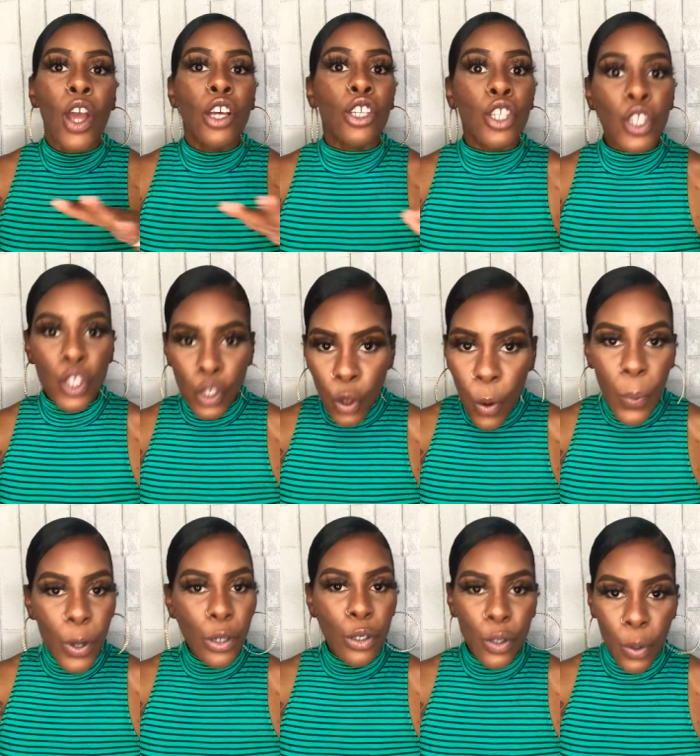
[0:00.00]

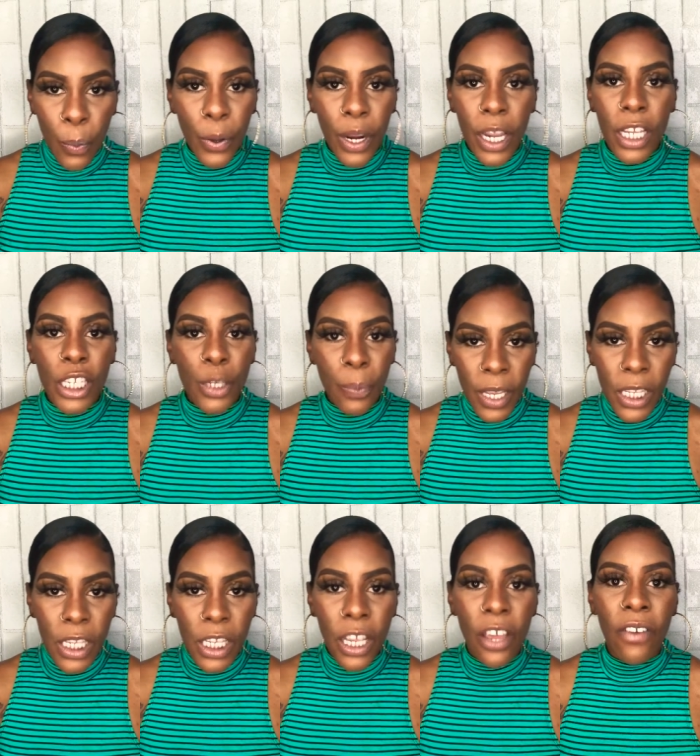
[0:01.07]
super super
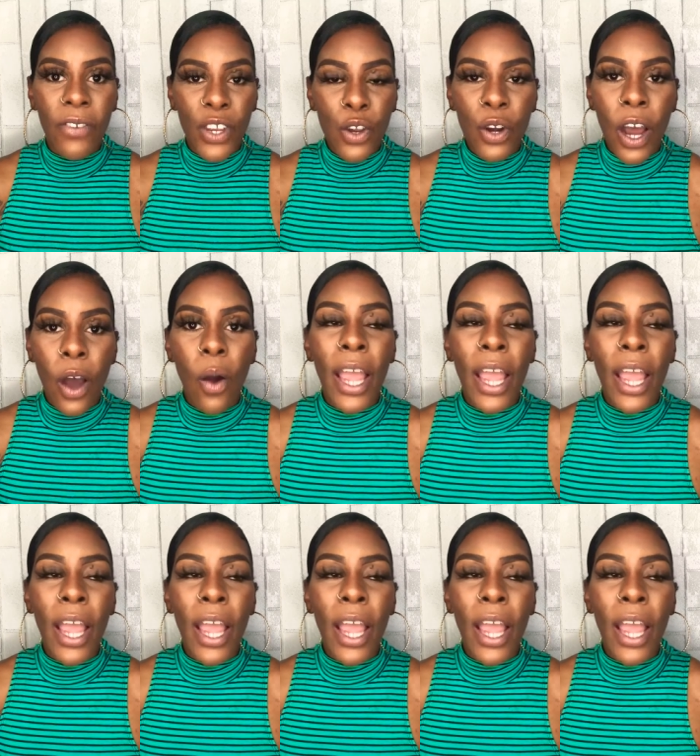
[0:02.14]
expensive you know